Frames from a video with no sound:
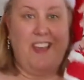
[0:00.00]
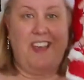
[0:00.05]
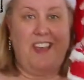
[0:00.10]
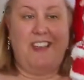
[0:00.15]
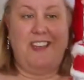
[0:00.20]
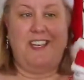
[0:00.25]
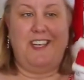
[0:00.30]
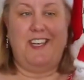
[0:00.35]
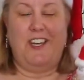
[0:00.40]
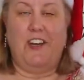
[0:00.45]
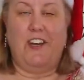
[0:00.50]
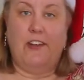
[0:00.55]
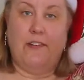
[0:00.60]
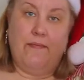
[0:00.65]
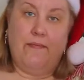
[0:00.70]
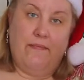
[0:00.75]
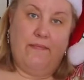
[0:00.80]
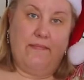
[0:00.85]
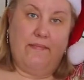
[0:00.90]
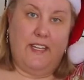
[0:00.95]
And there you go.
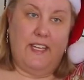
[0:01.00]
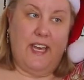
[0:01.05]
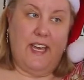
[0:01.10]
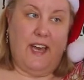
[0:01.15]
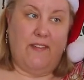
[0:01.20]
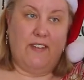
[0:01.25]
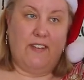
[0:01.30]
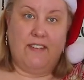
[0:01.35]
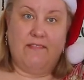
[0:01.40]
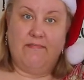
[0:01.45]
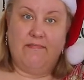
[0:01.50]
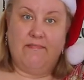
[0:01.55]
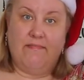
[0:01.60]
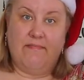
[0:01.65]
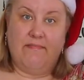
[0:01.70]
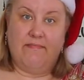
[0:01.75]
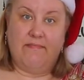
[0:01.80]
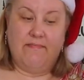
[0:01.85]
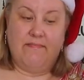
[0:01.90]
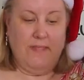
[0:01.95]
There you have it.
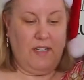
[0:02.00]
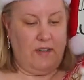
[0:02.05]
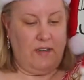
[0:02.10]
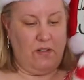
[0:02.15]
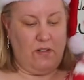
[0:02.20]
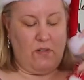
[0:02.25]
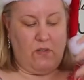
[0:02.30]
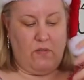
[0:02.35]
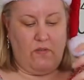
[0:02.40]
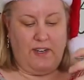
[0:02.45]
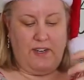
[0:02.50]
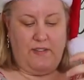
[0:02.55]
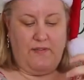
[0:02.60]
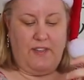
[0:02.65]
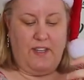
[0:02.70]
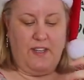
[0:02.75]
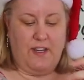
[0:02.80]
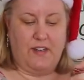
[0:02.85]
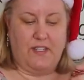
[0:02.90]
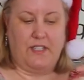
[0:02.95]
All ready
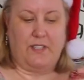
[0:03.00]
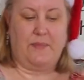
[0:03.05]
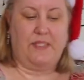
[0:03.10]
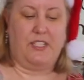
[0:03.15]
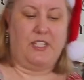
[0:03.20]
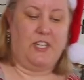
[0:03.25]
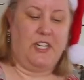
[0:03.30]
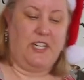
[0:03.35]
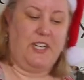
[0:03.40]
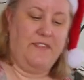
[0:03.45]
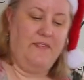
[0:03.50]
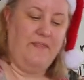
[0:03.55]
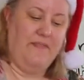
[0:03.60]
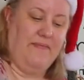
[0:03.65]
for your Christmas tree.